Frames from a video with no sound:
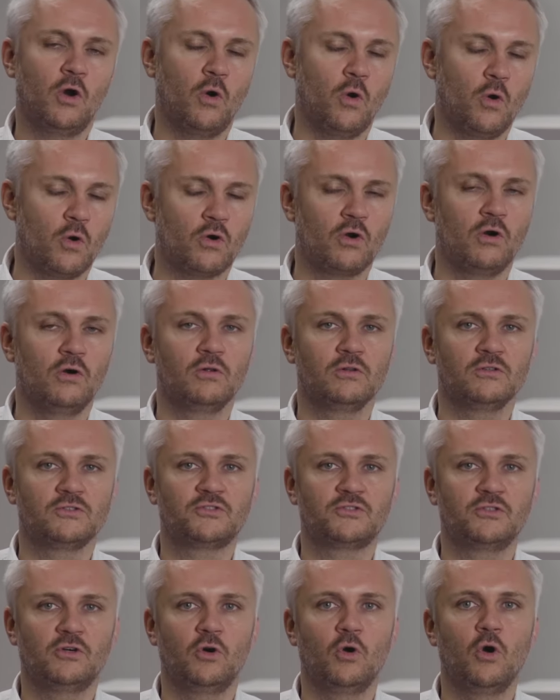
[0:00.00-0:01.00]
or
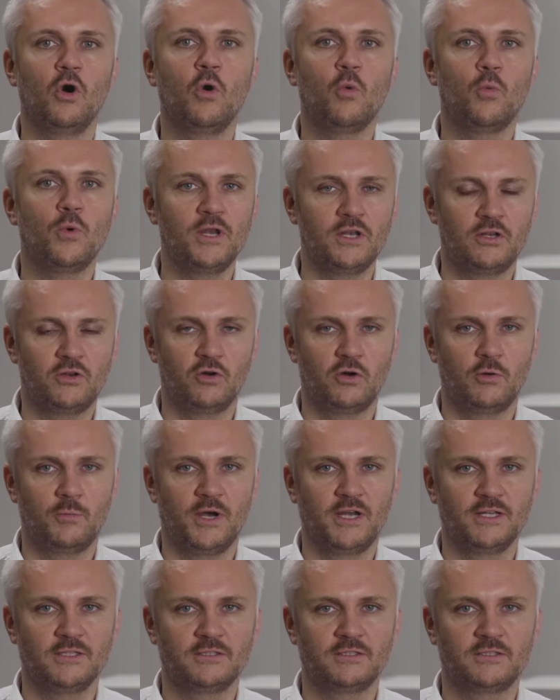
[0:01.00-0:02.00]
also wind
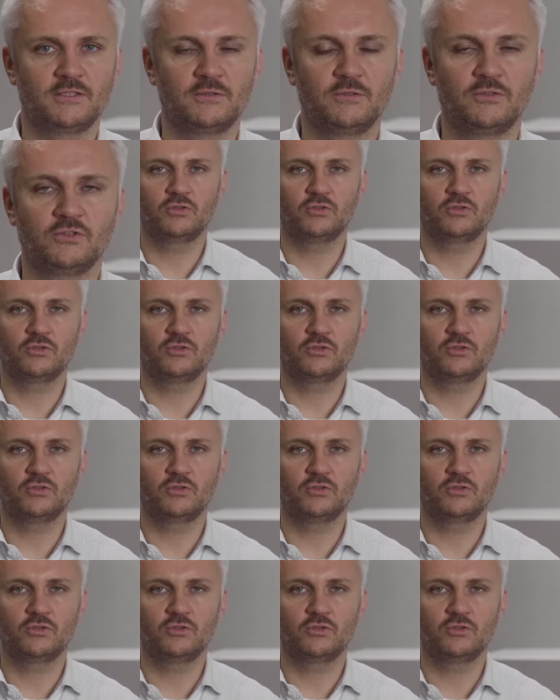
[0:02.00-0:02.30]
turbines.